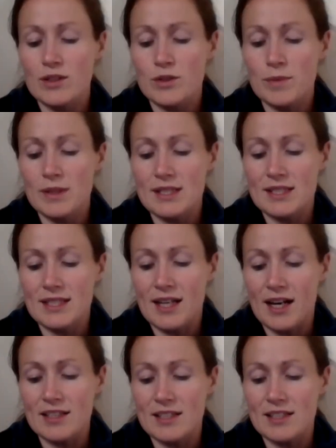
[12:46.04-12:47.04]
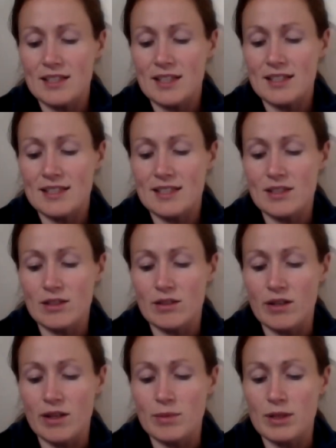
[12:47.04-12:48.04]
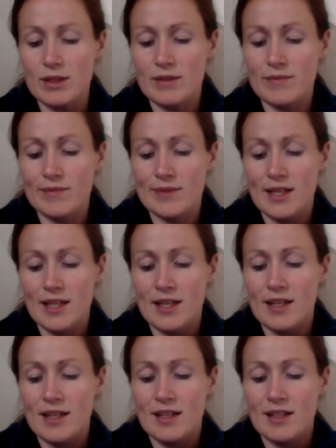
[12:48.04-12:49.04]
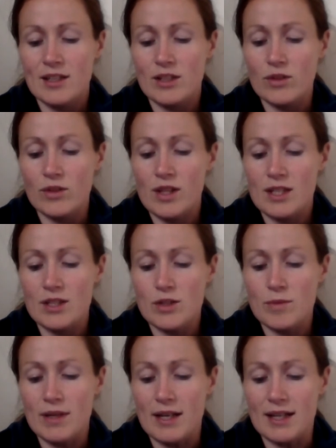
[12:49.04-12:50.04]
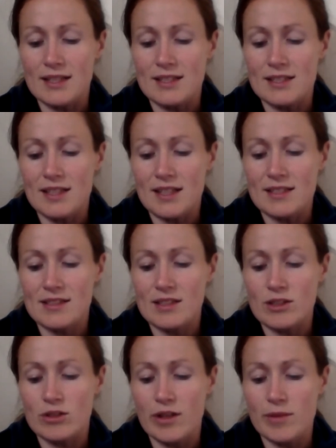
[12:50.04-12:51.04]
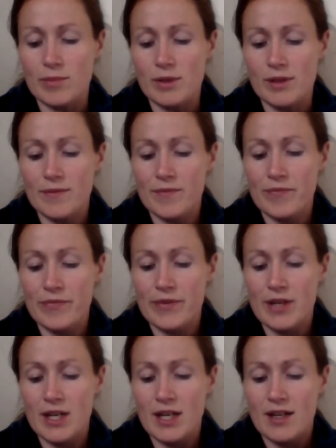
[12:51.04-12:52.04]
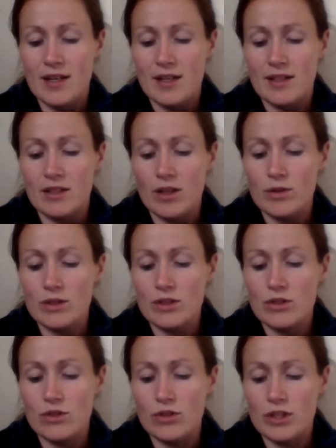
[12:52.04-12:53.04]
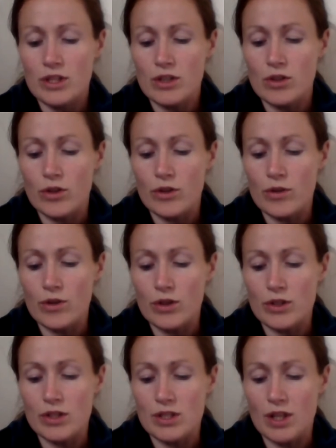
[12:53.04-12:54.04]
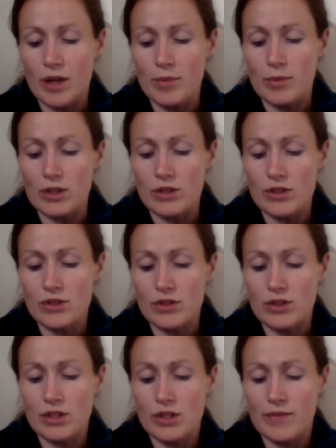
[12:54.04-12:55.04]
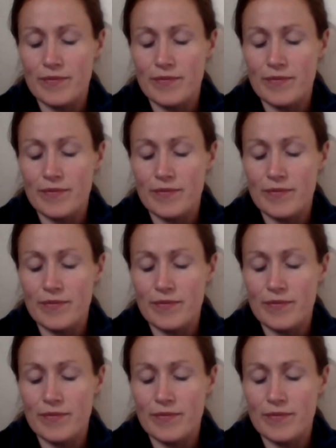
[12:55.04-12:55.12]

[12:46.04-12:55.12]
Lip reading: to be discarded as disagreeable, nothing to be added as agreeable. No instructing guru or disciple or such.